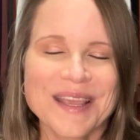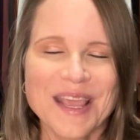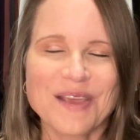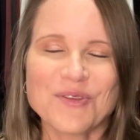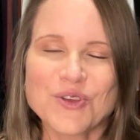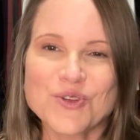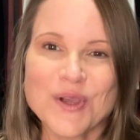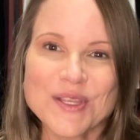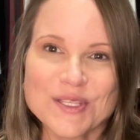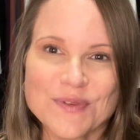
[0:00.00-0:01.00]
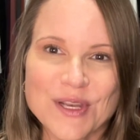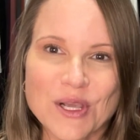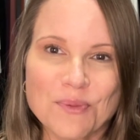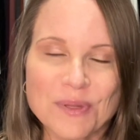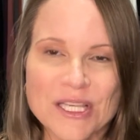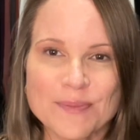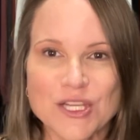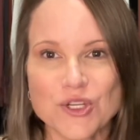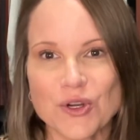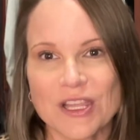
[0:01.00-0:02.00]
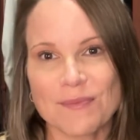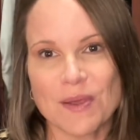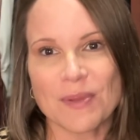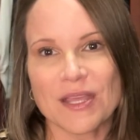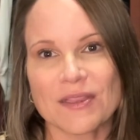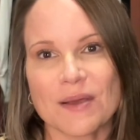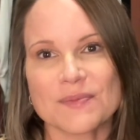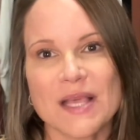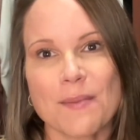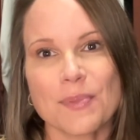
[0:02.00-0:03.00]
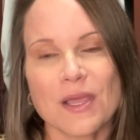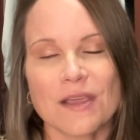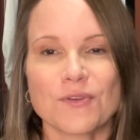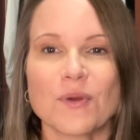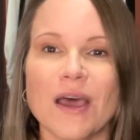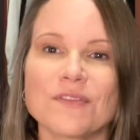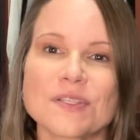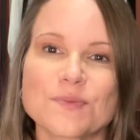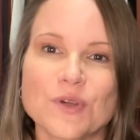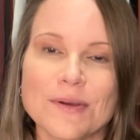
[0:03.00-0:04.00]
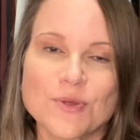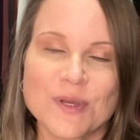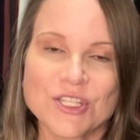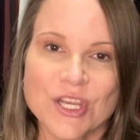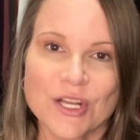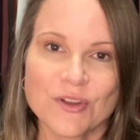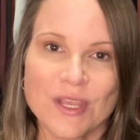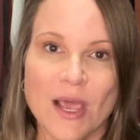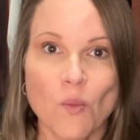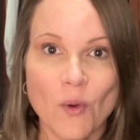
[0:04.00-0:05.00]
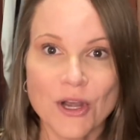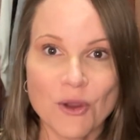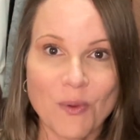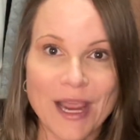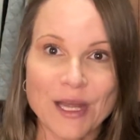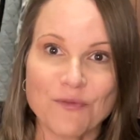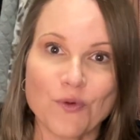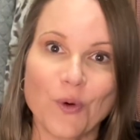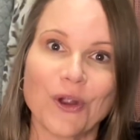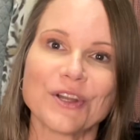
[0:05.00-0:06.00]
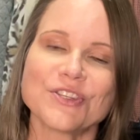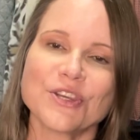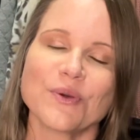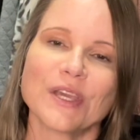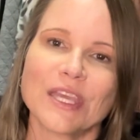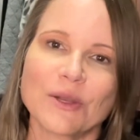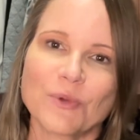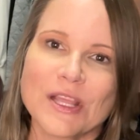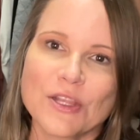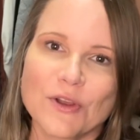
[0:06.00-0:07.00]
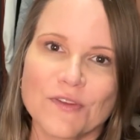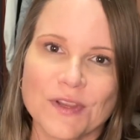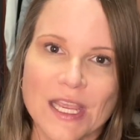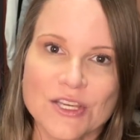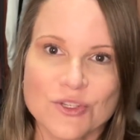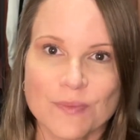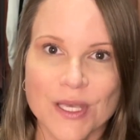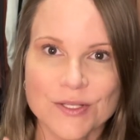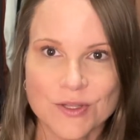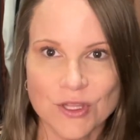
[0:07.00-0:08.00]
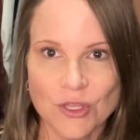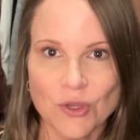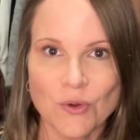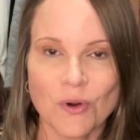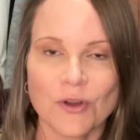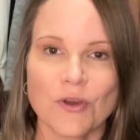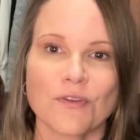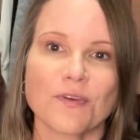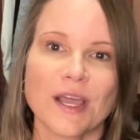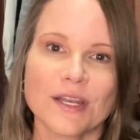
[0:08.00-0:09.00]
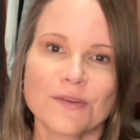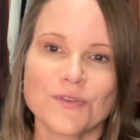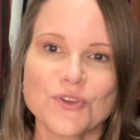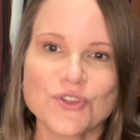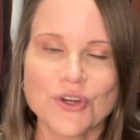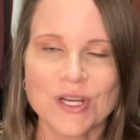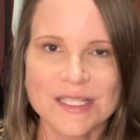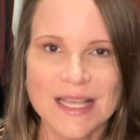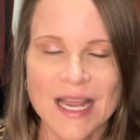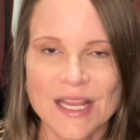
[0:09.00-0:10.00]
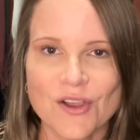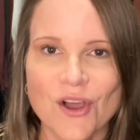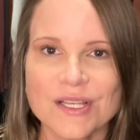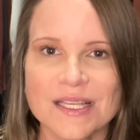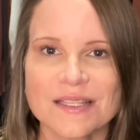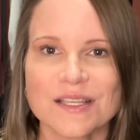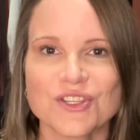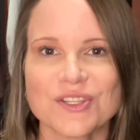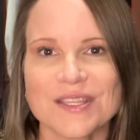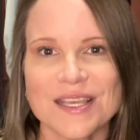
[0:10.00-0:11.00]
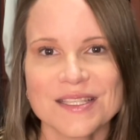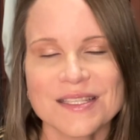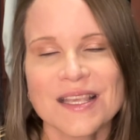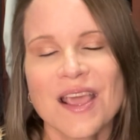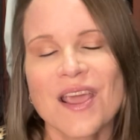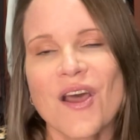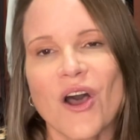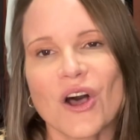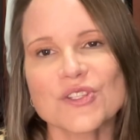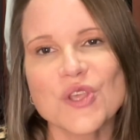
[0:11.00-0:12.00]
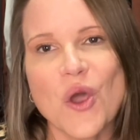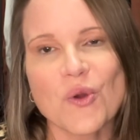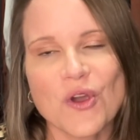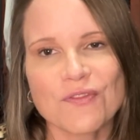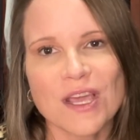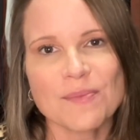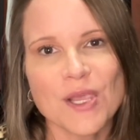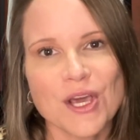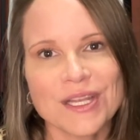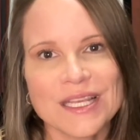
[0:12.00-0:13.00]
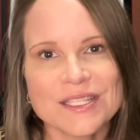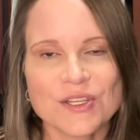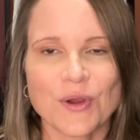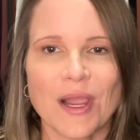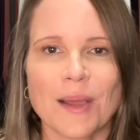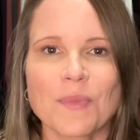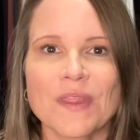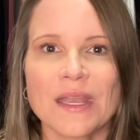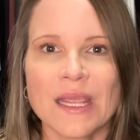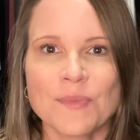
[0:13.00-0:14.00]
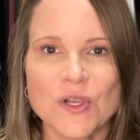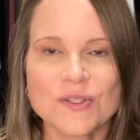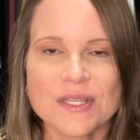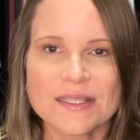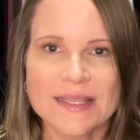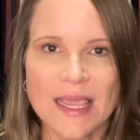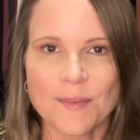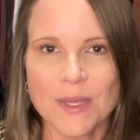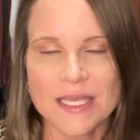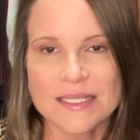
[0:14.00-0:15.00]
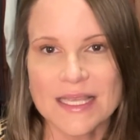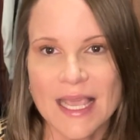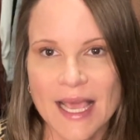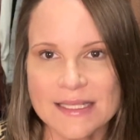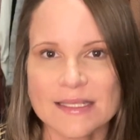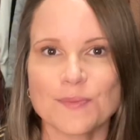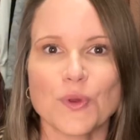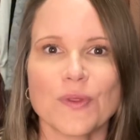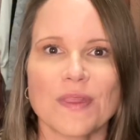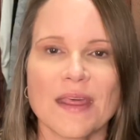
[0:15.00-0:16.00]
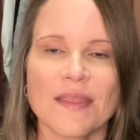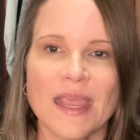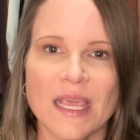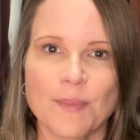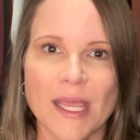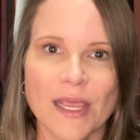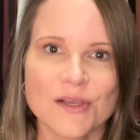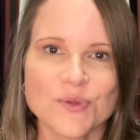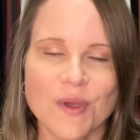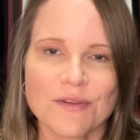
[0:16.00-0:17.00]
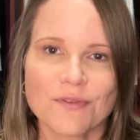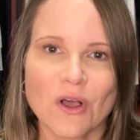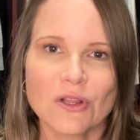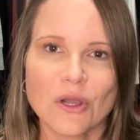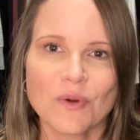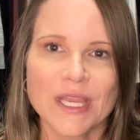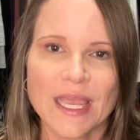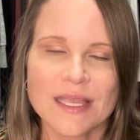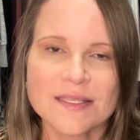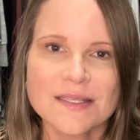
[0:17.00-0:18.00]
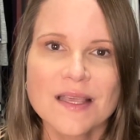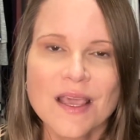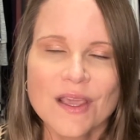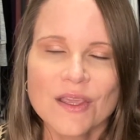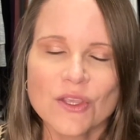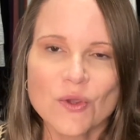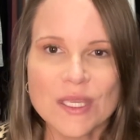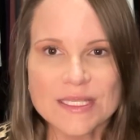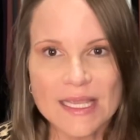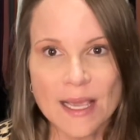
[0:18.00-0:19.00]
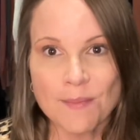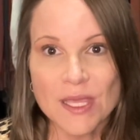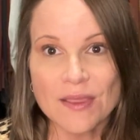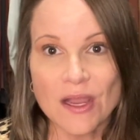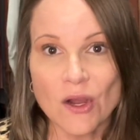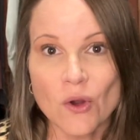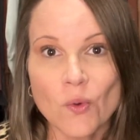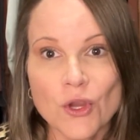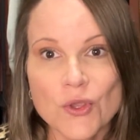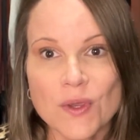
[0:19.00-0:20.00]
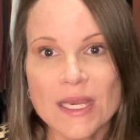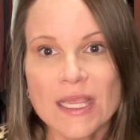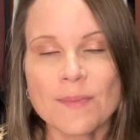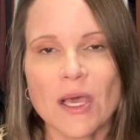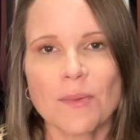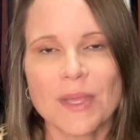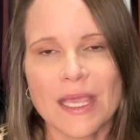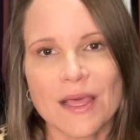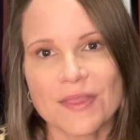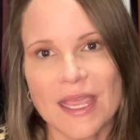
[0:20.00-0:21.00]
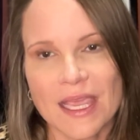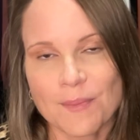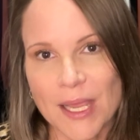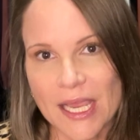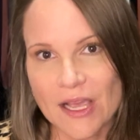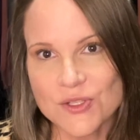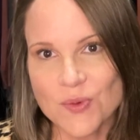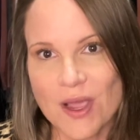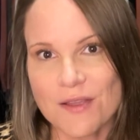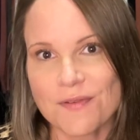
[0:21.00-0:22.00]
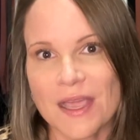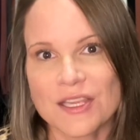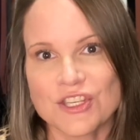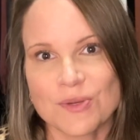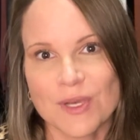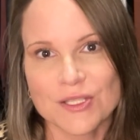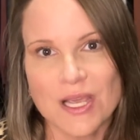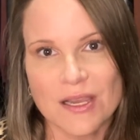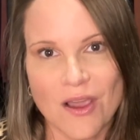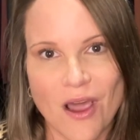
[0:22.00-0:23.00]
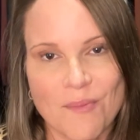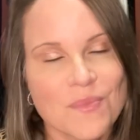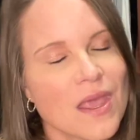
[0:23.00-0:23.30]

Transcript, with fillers: If you enjoyed this video, please make sure to give me a big thumbs up. If you haven't subscribed to my channel yet, what are you waiting for? Do it, and ring the notification bell so that you are notified of future exciting content such as this. Also, go find me on Instagram. The name there's the same. It's the @ symbol, then the Handbag Housewife, all lowercase. You can DM me there, or you can email me at thehandbaghousewife@gmail.com.